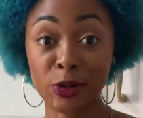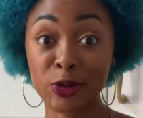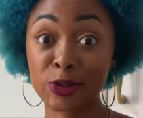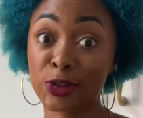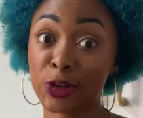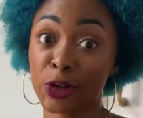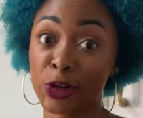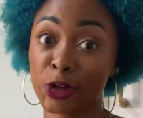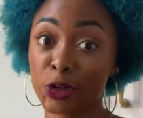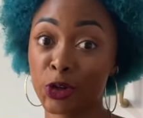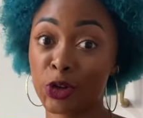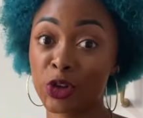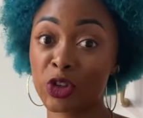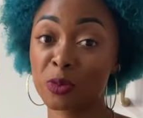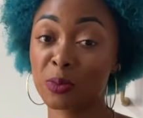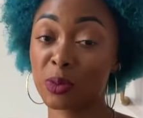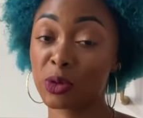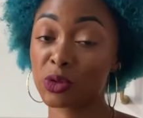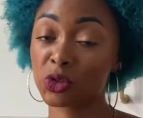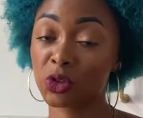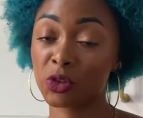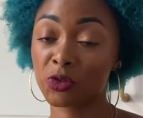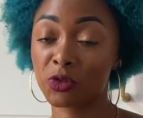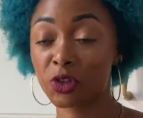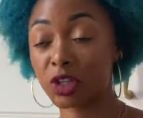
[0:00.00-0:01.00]
turn on those
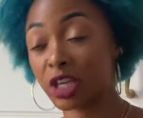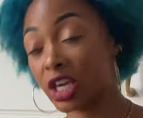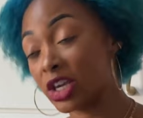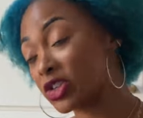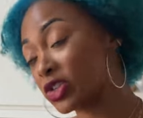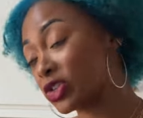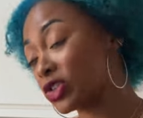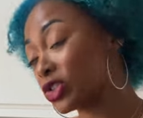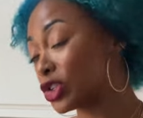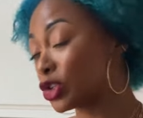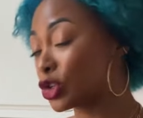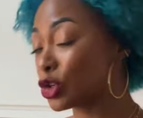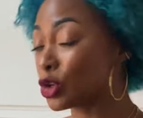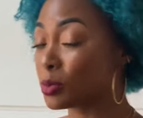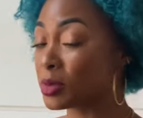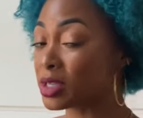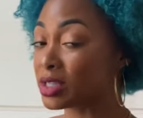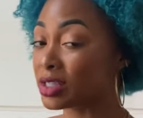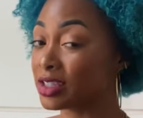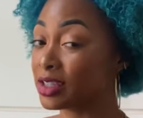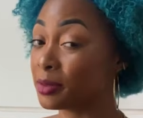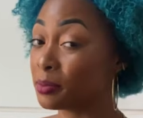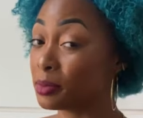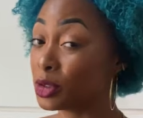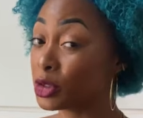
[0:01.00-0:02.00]
post notifications so you don't miss
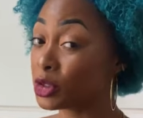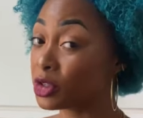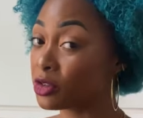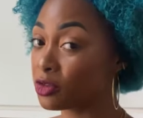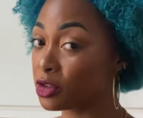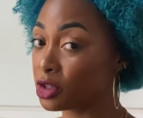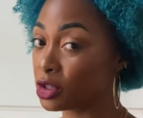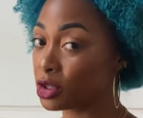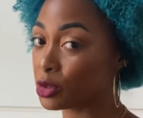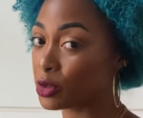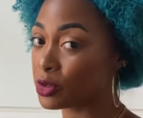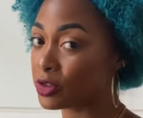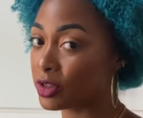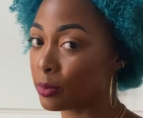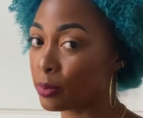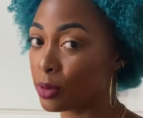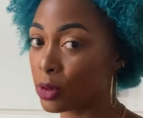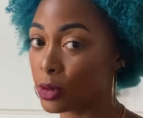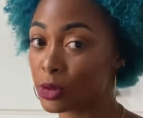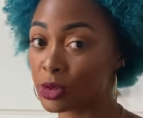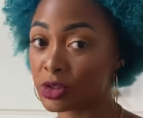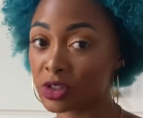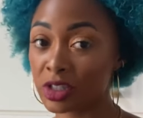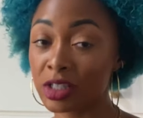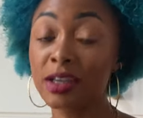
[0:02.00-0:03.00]
any beauty videos I
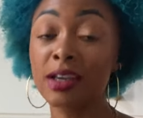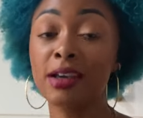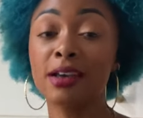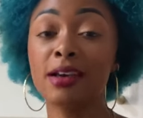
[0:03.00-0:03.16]
post.